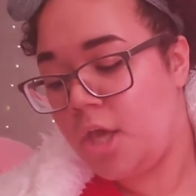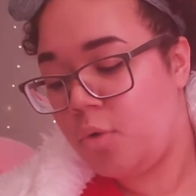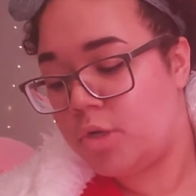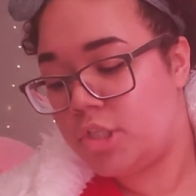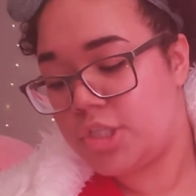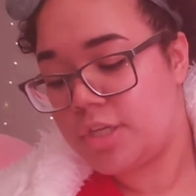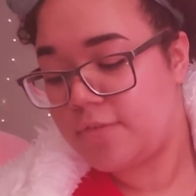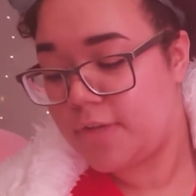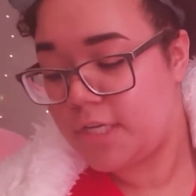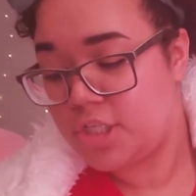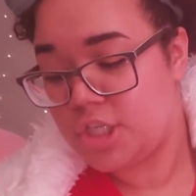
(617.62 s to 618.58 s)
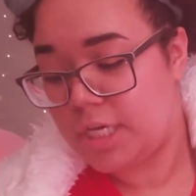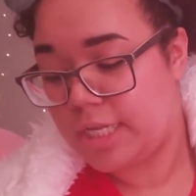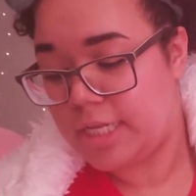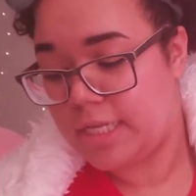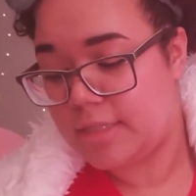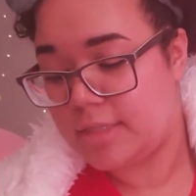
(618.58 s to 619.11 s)
When she had finished
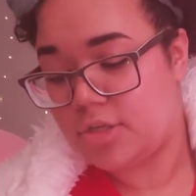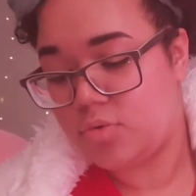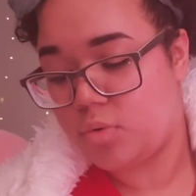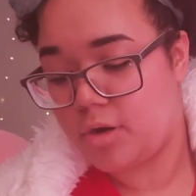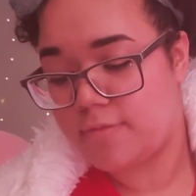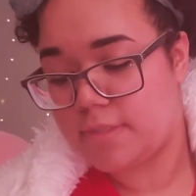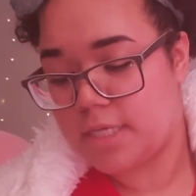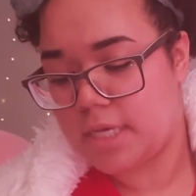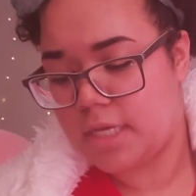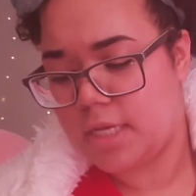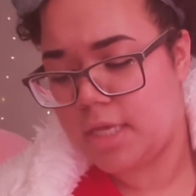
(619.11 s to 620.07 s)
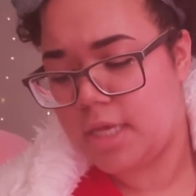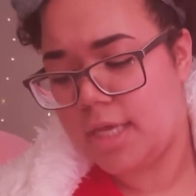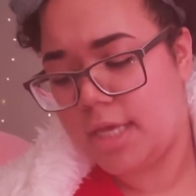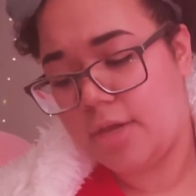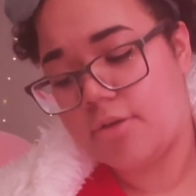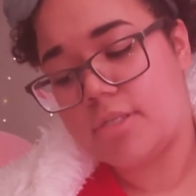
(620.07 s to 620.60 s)
eating, the dwarf said,
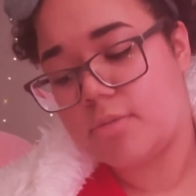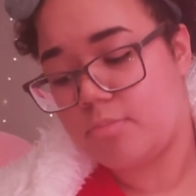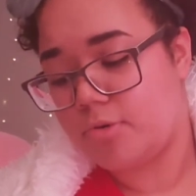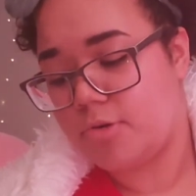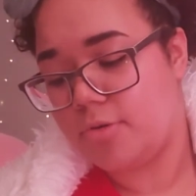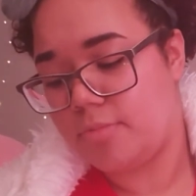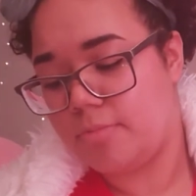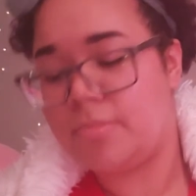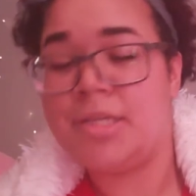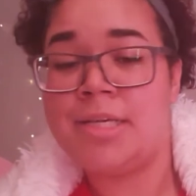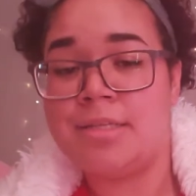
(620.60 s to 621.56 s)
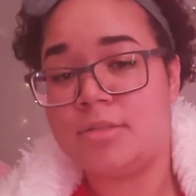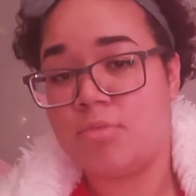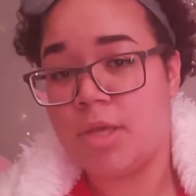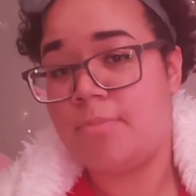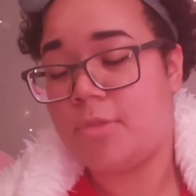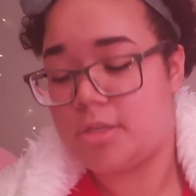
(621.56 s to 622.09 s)
"Here is a broom. Please
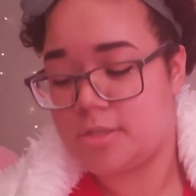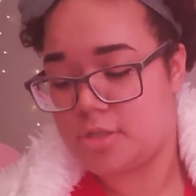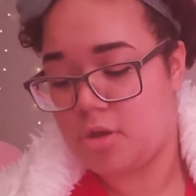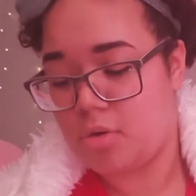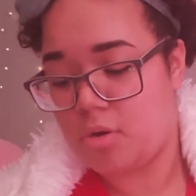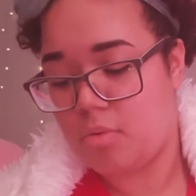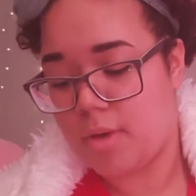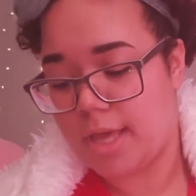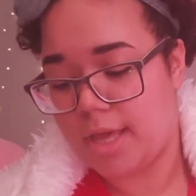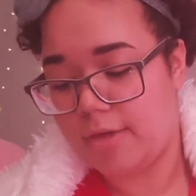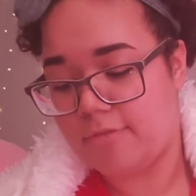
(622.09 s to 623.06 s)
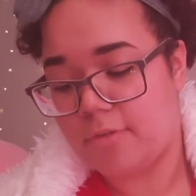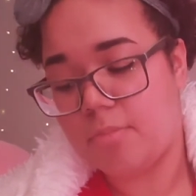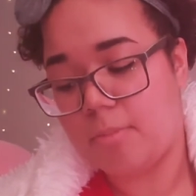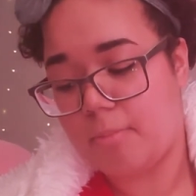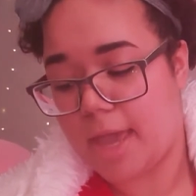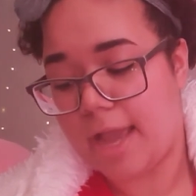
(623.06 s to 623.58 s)
sweep the snow away from
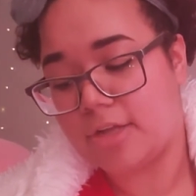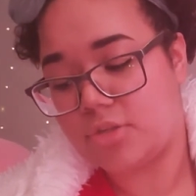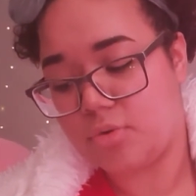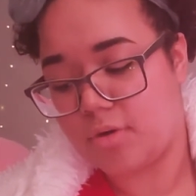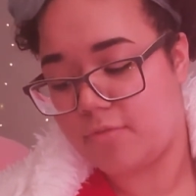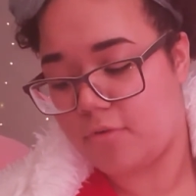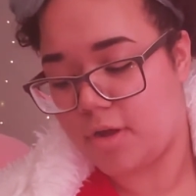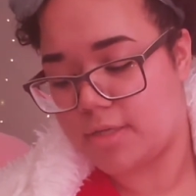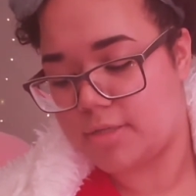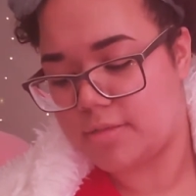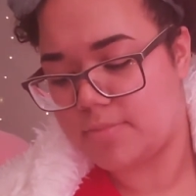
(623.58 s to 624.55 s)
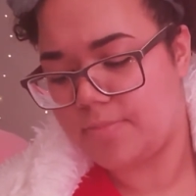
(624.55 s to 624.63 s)
the back door for us."